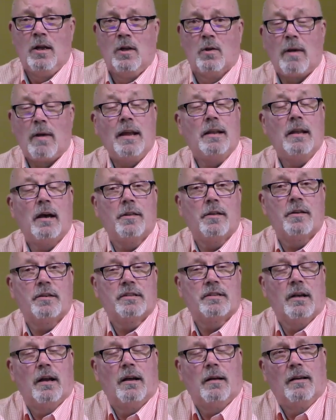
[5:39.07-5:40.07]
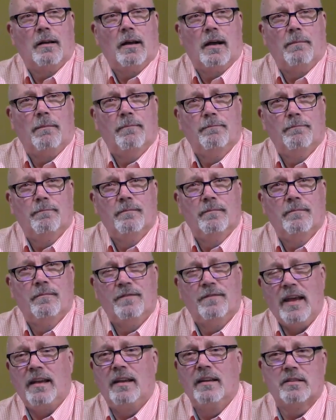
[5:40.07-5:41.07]
Right now there's a, a
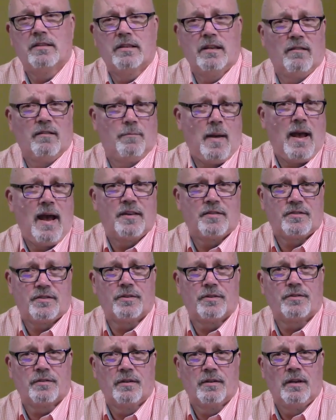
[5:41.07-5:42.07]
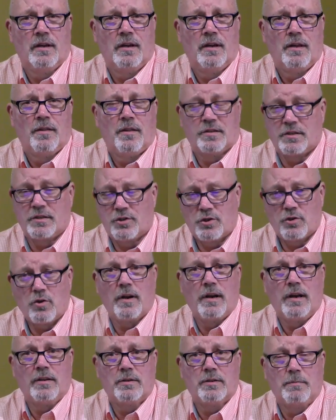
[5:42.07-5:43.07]
vacancy of pastors. There's a
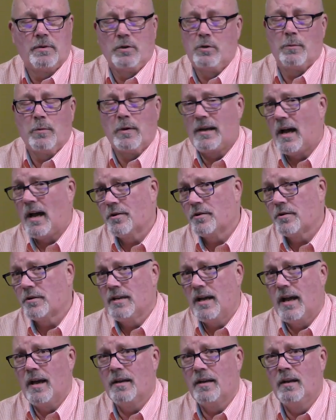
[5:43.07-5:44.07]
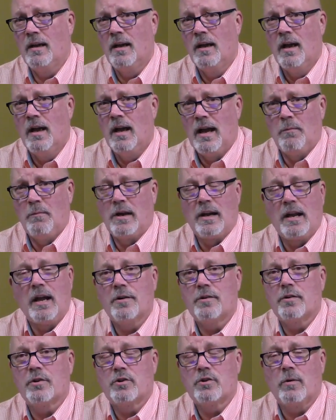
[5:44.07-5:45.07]
shortage between 110 and
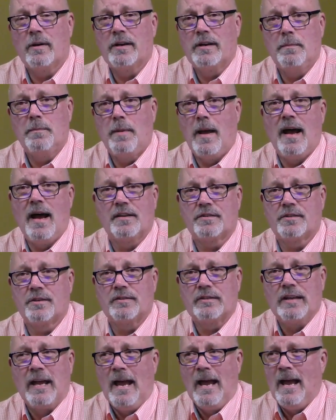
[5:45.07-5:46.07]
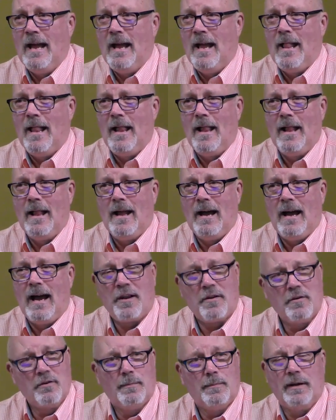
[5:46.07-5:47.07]
120 pastors. I
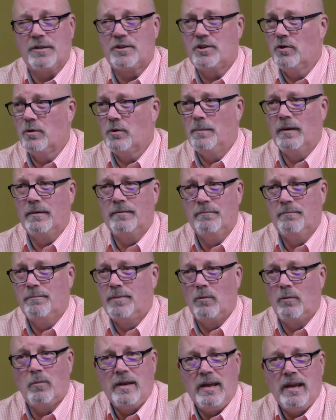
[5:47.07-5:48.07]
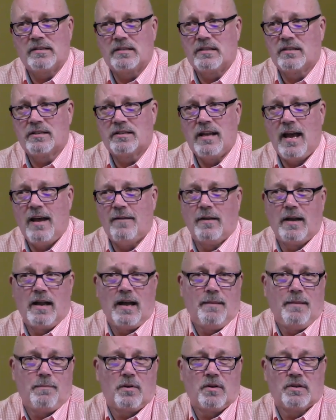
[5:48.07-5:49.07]
don't know about you, but, but we as a staff and
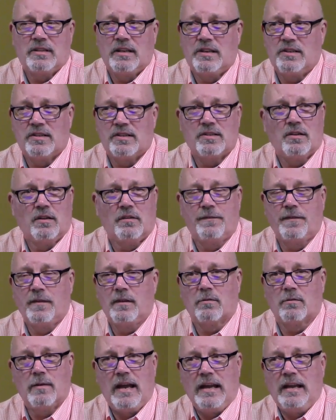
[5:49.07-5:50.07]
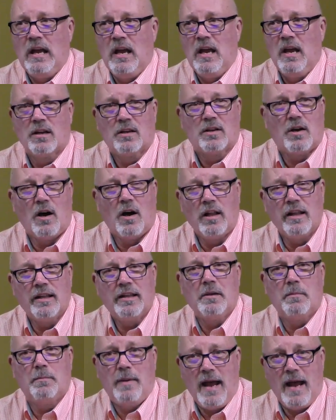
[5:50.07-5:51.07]
I personally just don't feel right
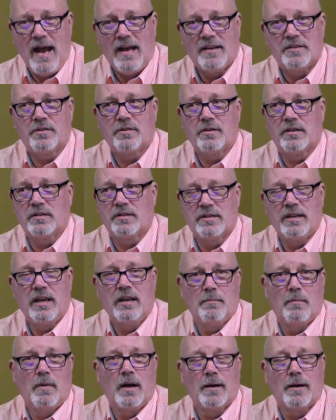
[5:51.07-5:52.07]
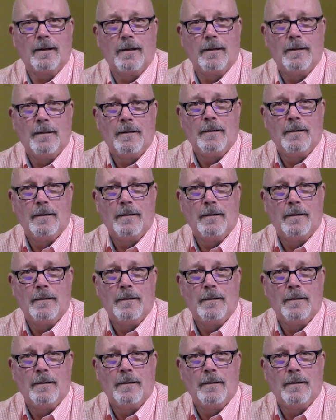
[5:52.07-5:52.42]
calling a pastor to St. Mark